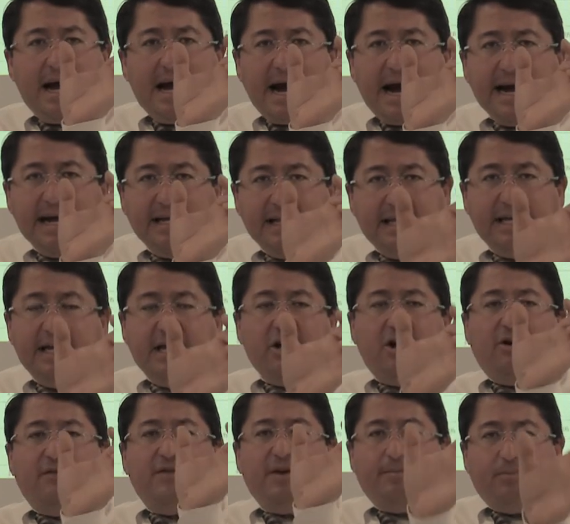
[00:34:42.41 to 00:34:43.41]
ID
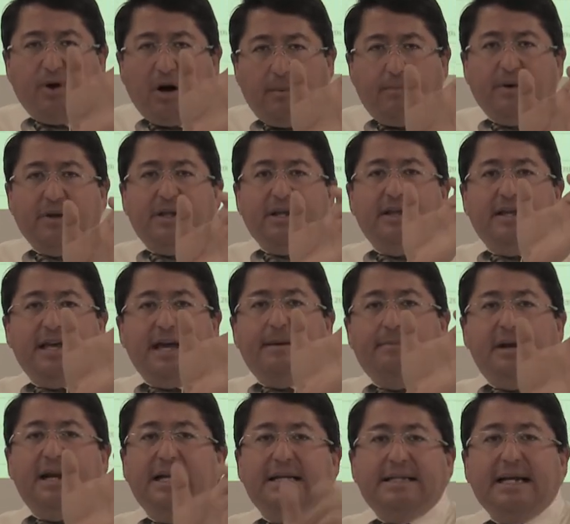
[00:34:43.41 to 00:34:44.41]
of the property, the
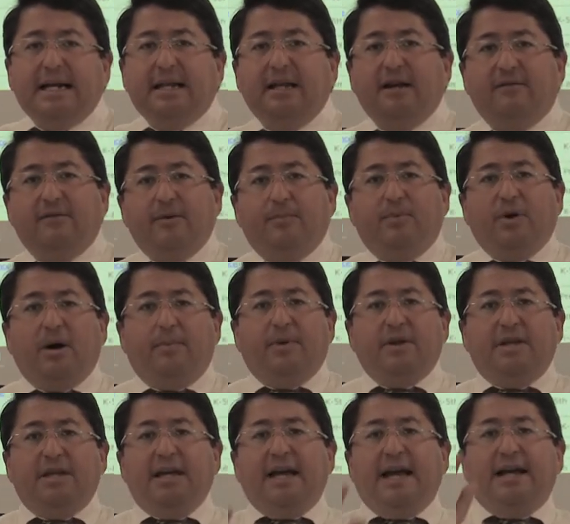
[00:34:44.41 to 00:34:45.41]
MLS ID of the
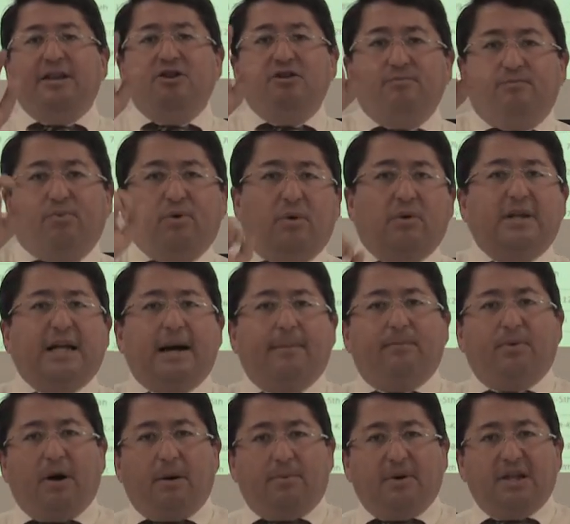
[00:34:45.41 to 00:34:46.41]
property, and you pull
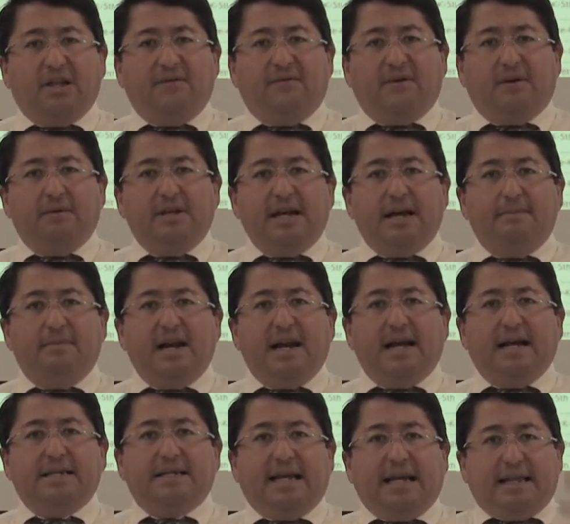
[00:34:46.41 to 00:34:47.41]
that property from the
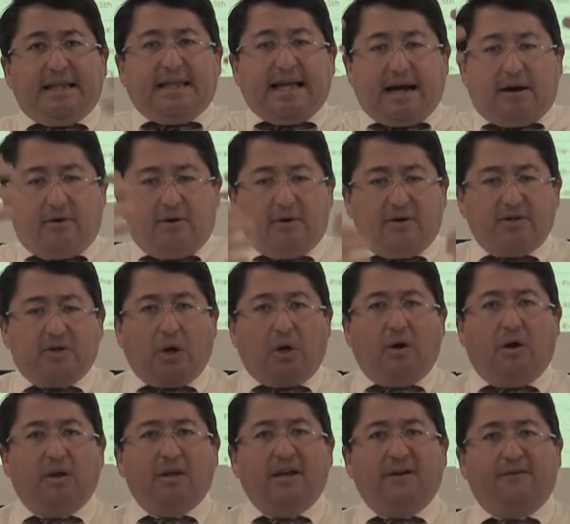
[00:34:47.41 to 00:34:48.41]
MLS. It downloads
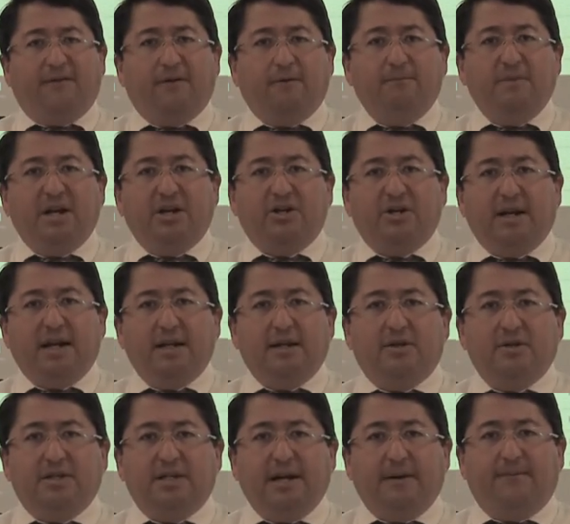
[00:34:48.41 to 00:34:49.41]
all the information
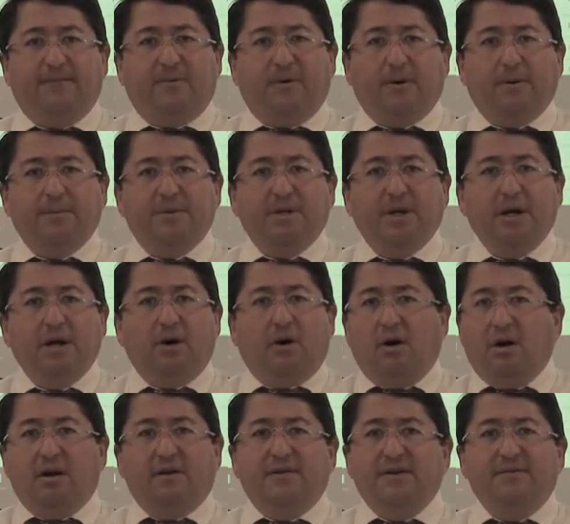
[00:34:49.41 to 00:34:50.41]
into zipForms,
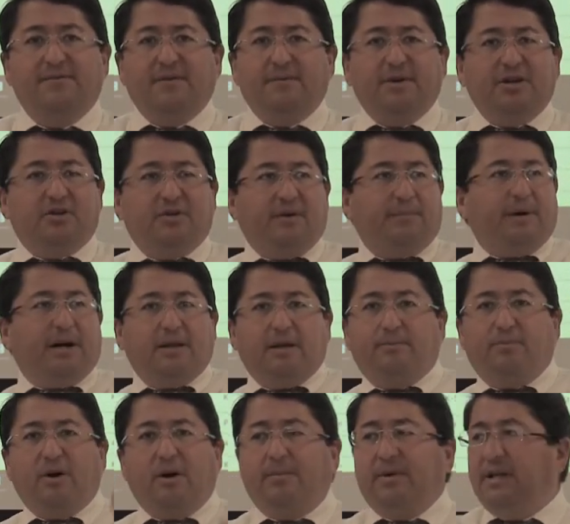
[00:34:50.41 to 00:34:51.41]
all of the information about
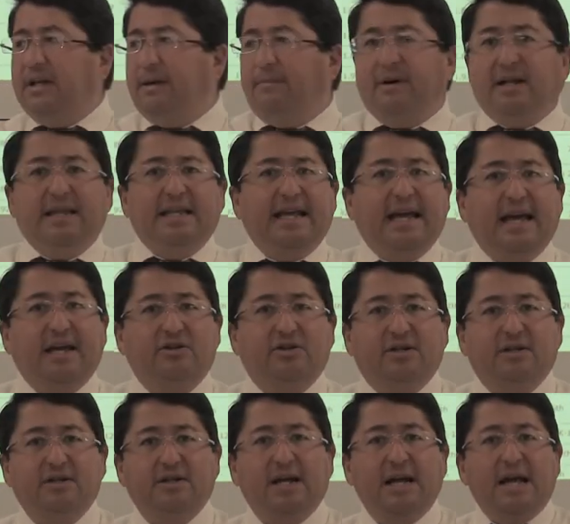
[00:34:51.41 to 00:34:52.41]
the property, about the
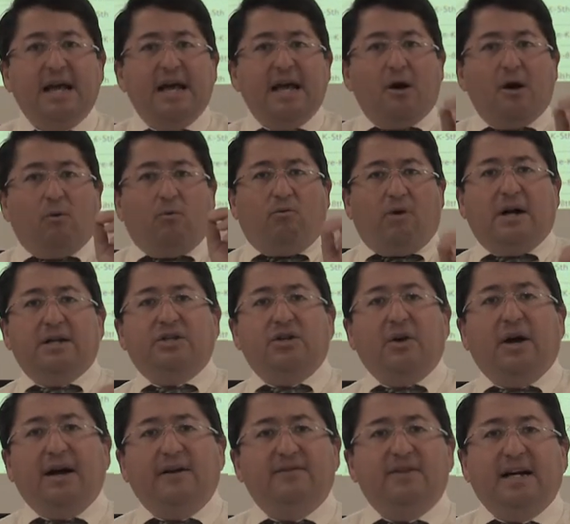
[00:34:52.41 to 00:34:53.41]
agent. Once
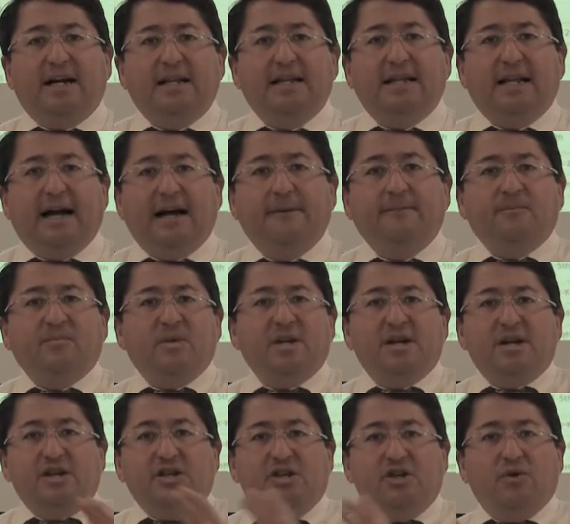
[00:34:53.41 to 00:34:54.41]
you have done that,
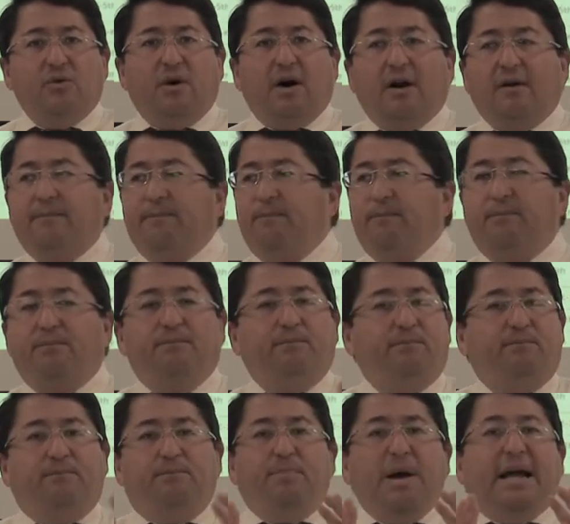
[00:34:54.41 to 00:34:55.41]
you are
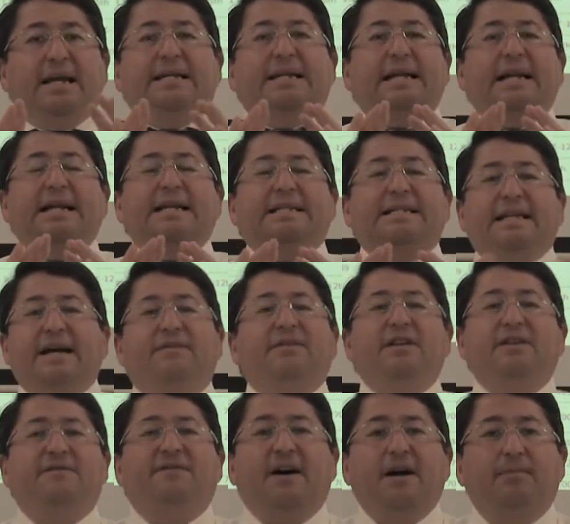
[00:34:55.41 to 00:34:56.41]
basically
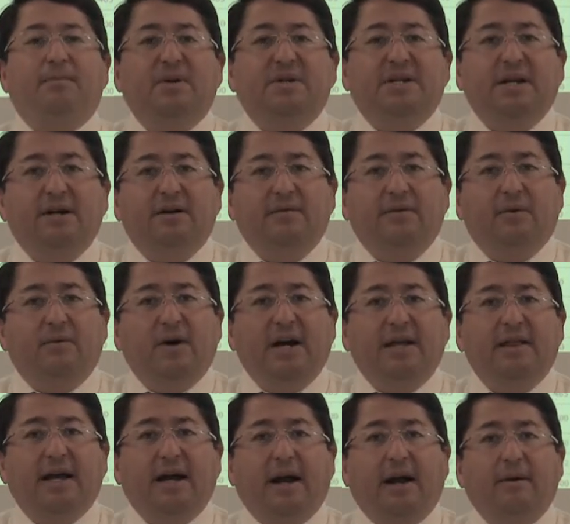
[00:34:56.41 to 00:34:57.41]
75% of the
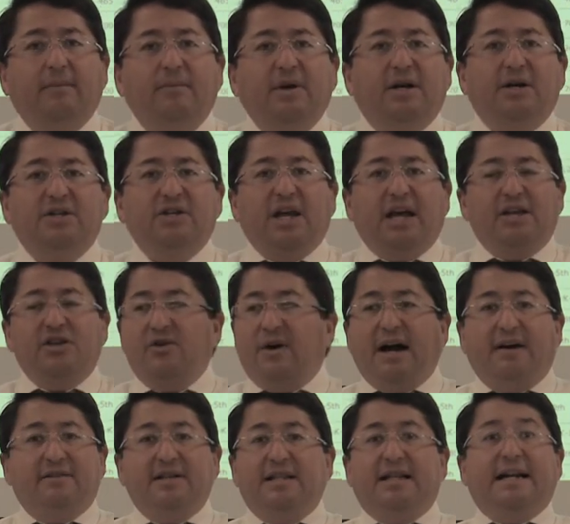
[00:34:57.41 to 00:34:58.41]
way there because and you
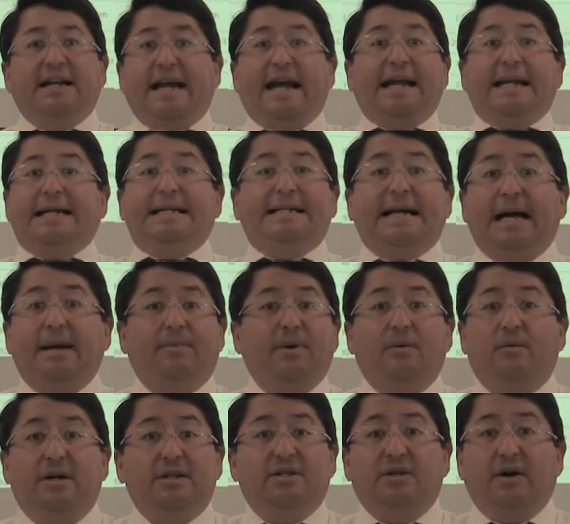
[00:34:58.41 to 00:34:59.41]
haven't done any
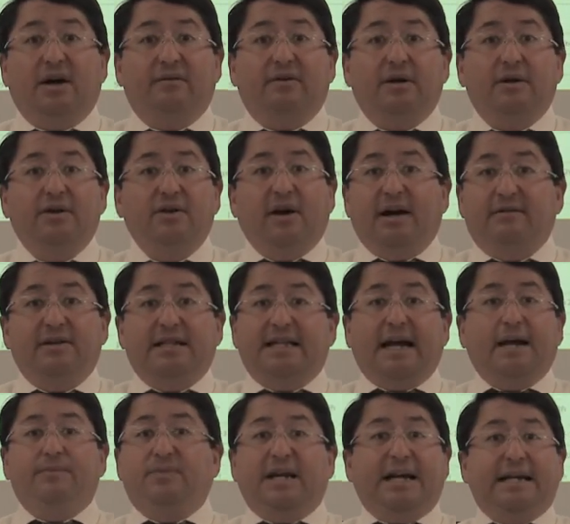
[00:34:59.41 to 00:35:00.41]
typing whatsoever. You haven't
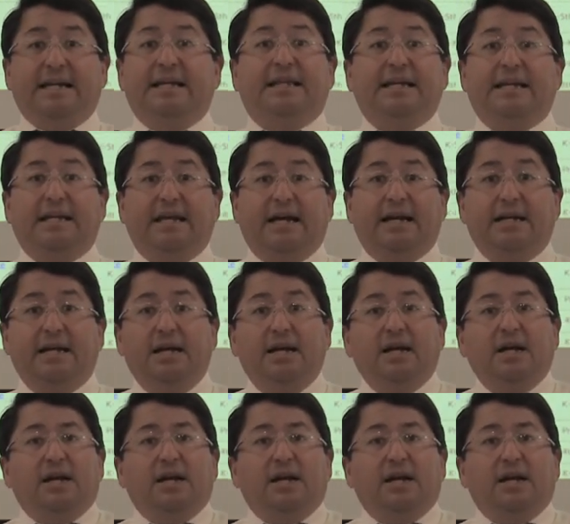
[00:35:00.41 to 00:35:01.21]
typed anything yet.